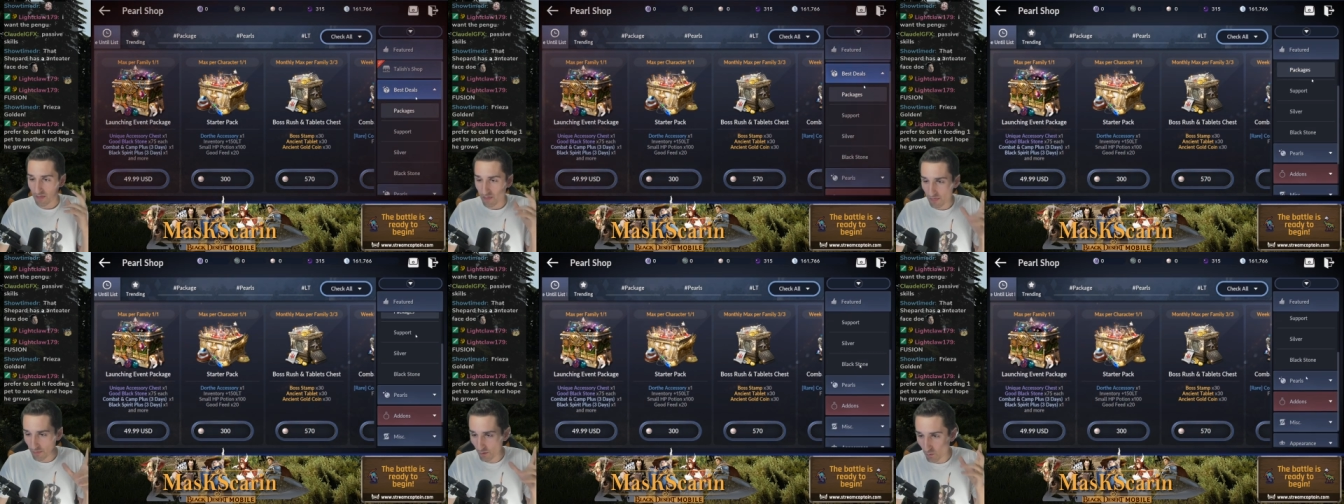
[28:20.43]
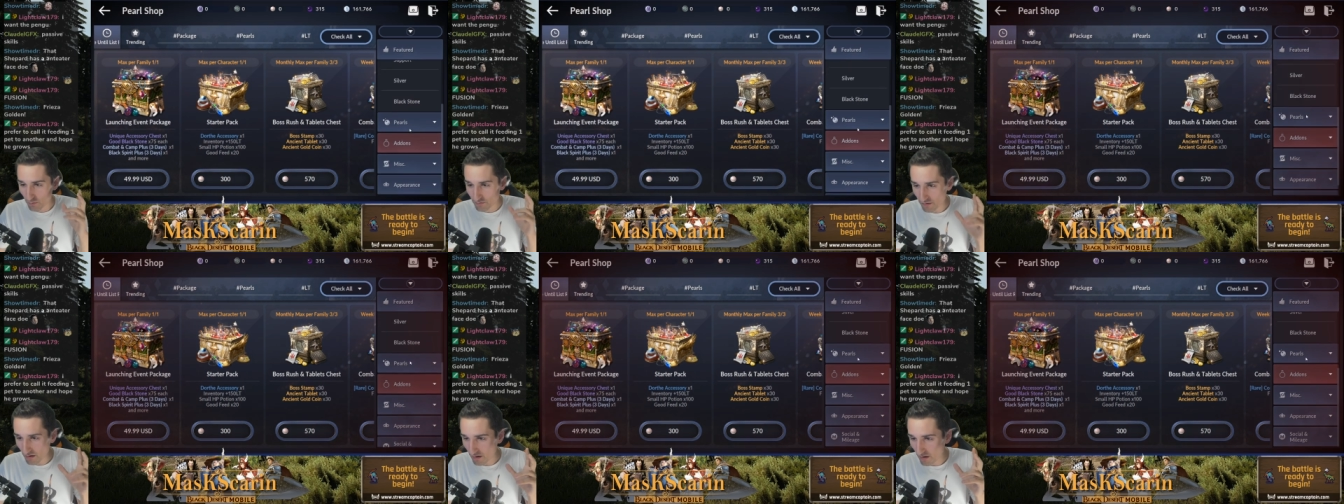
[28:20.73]

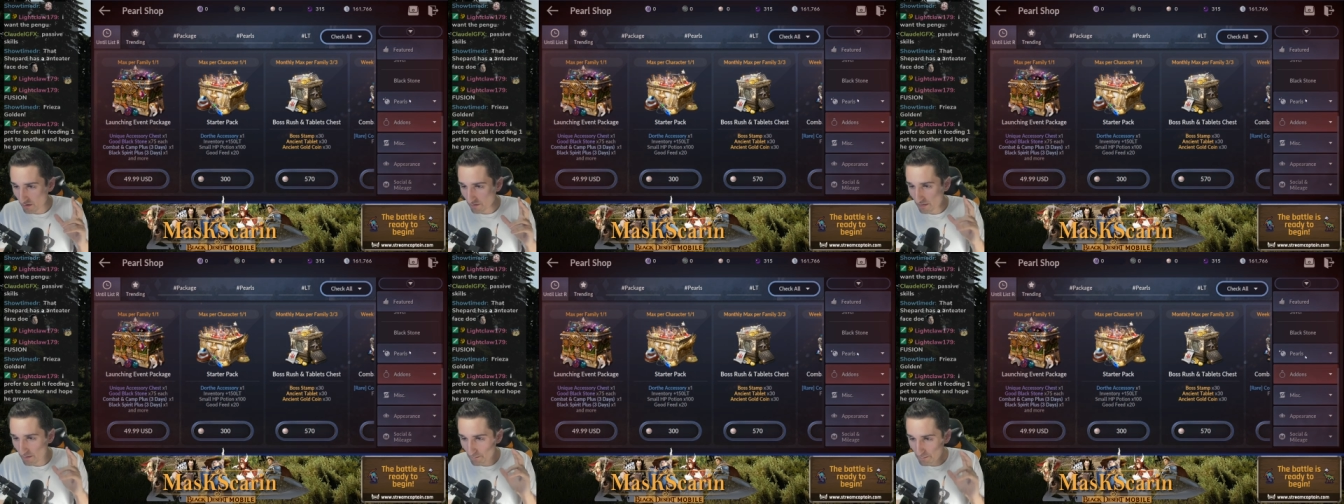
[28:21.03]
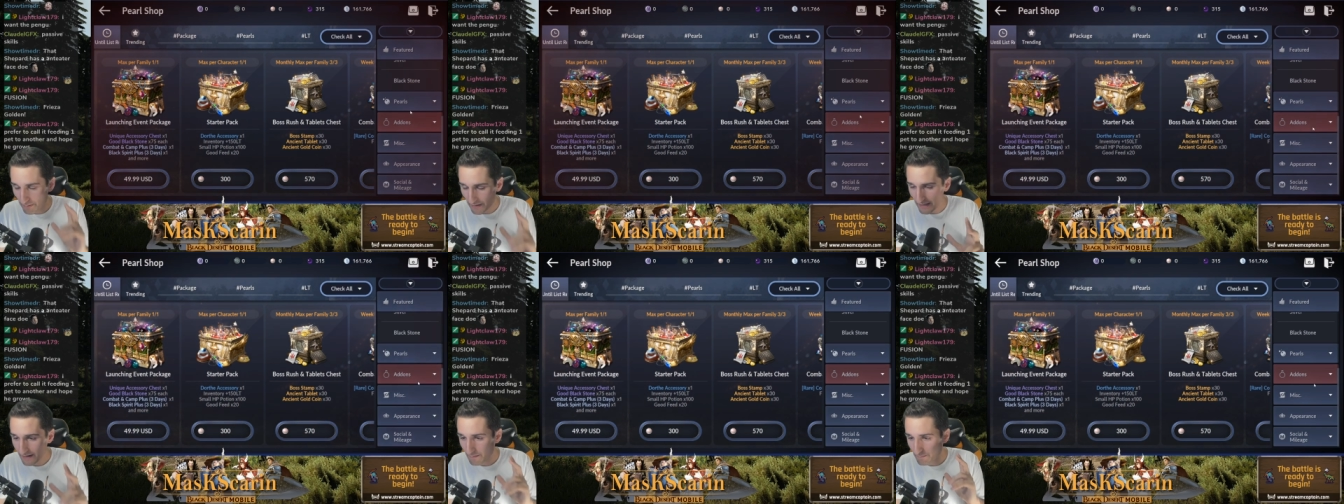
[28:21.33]
those are the
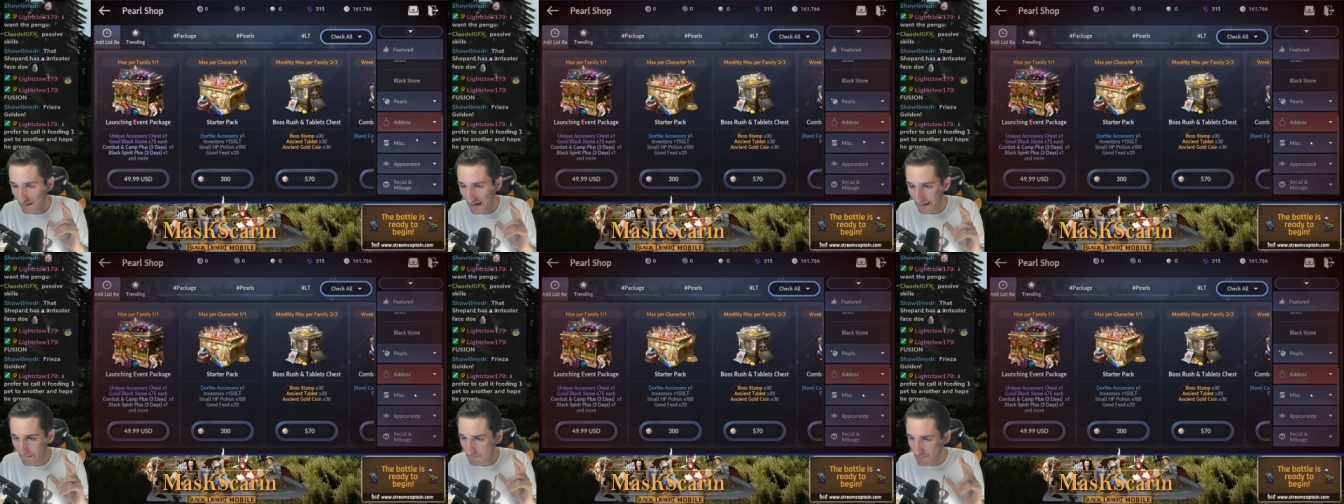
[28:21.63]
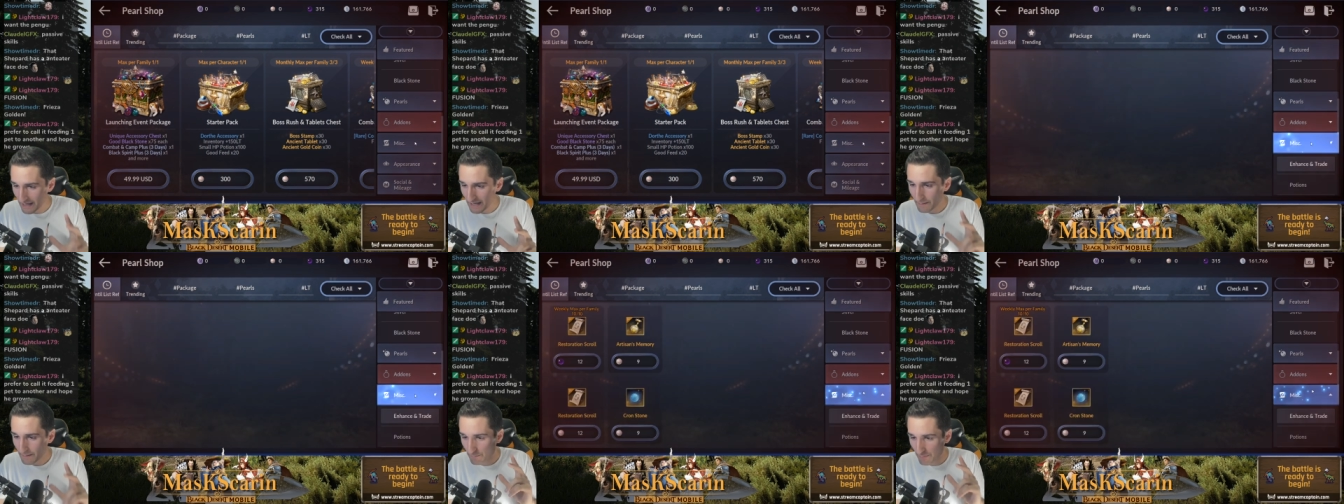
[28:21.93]
big, my
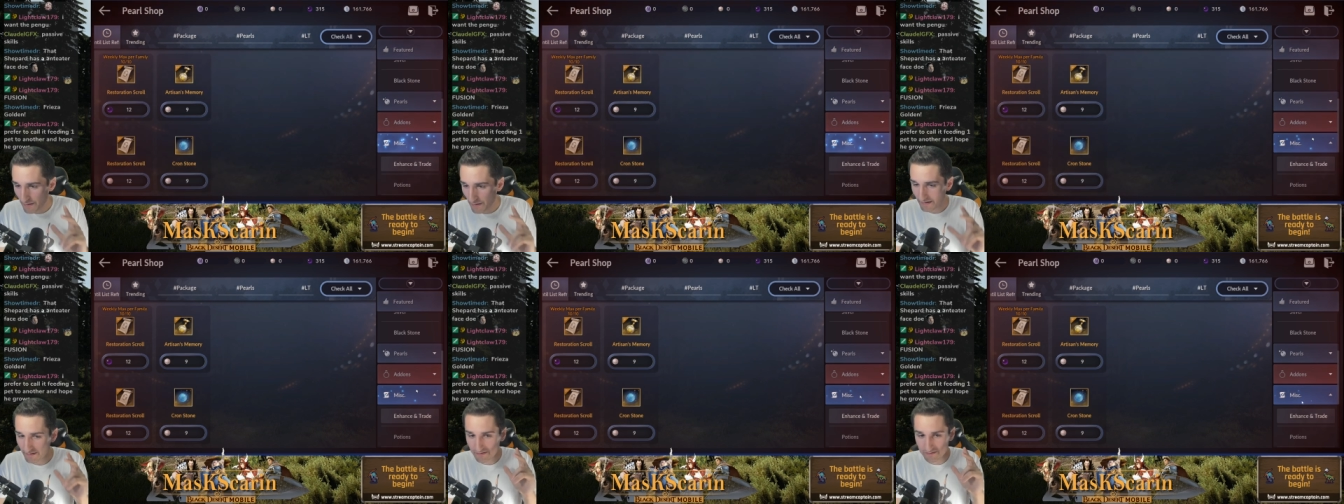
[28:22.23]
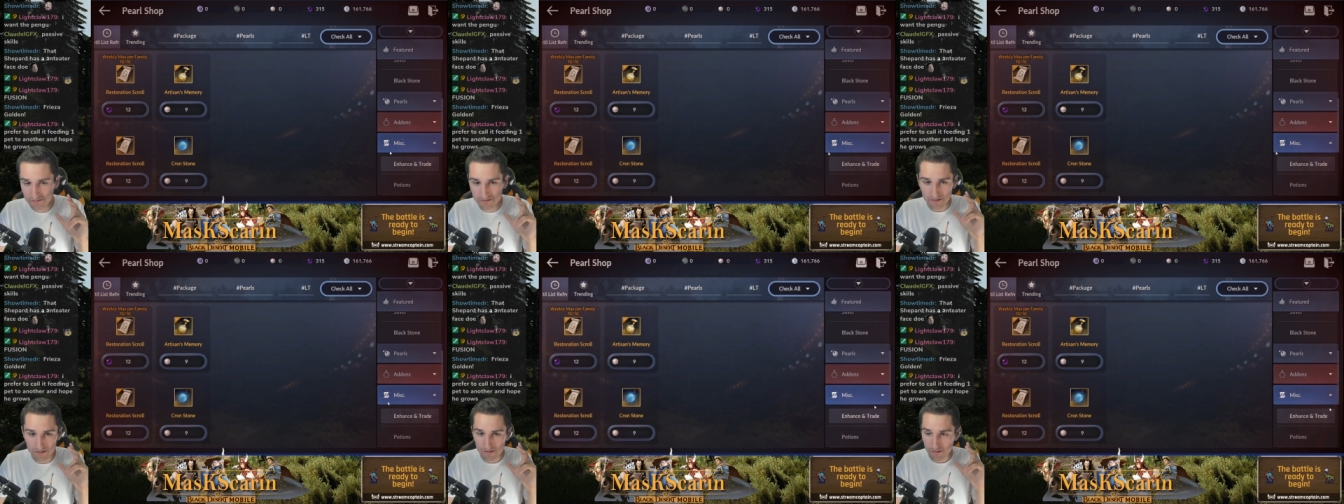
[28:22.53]
big
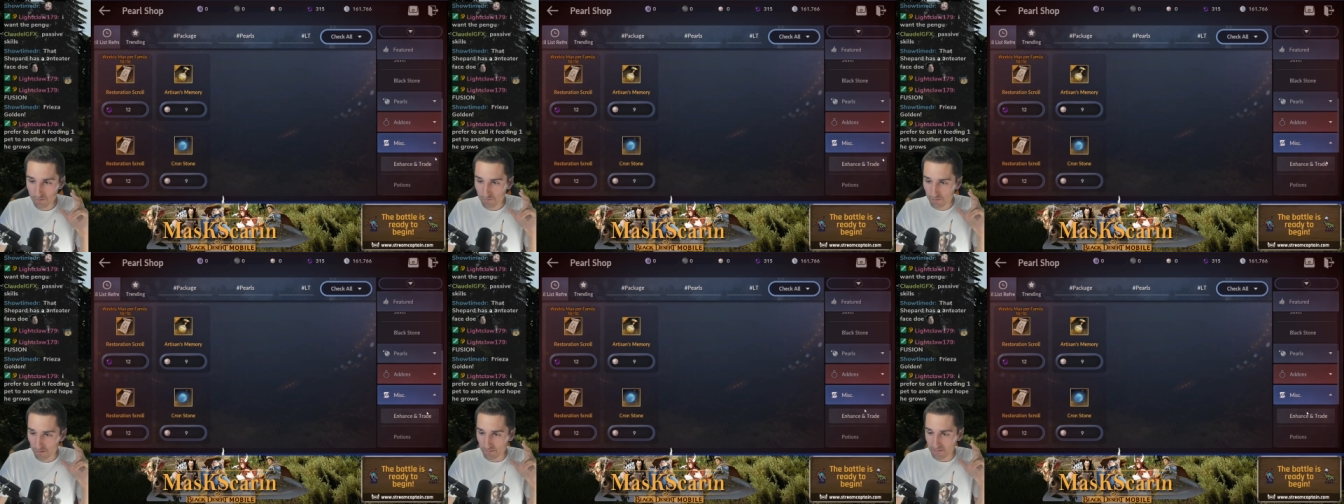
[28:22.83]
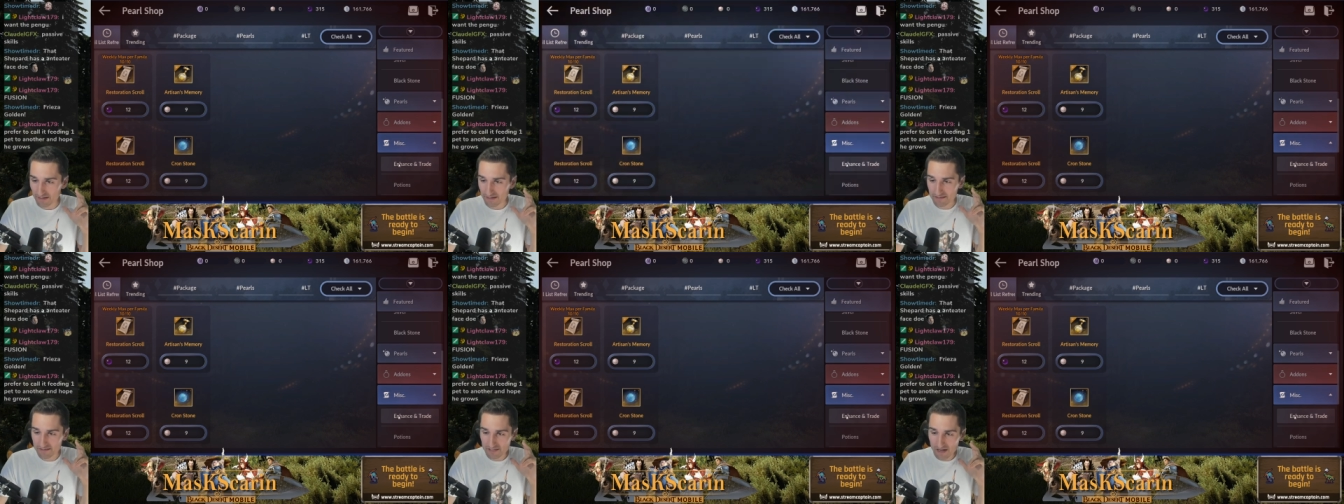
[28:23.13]
picks
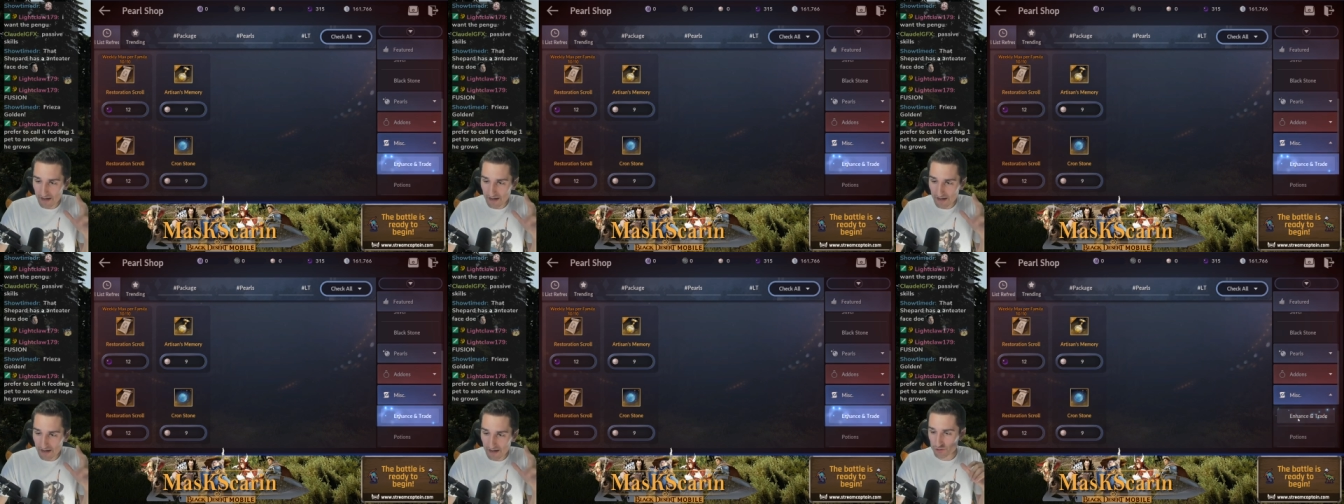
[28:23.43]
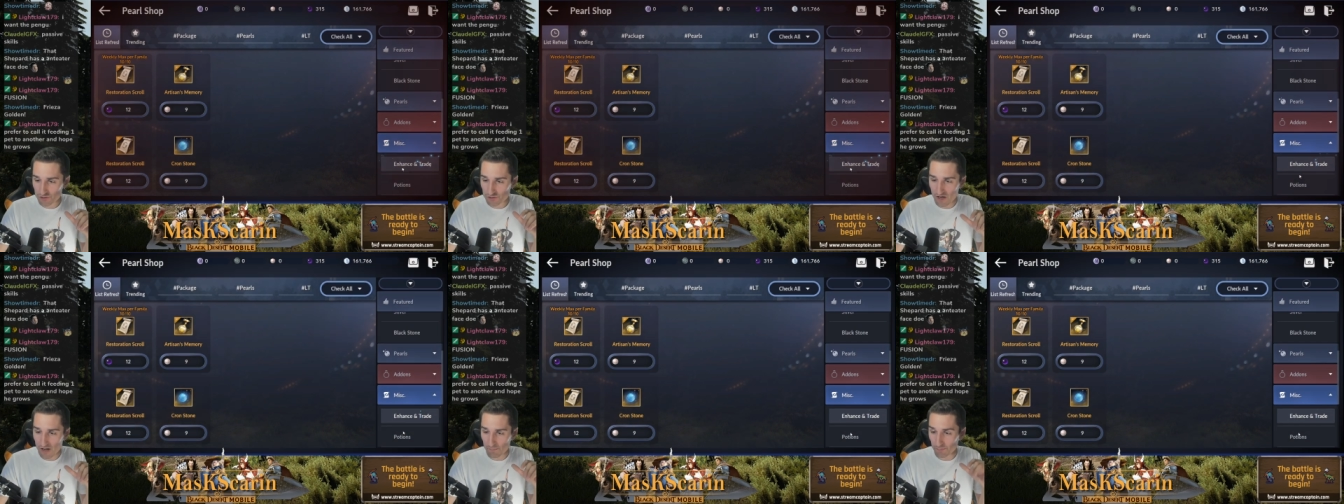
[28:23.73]
from the entire
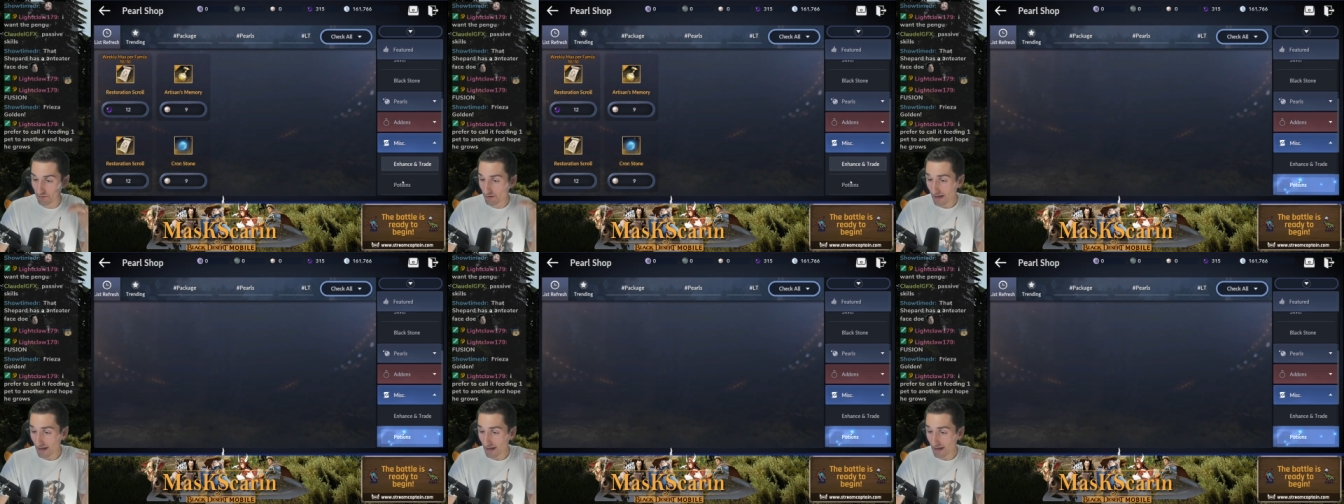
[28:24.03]
shop.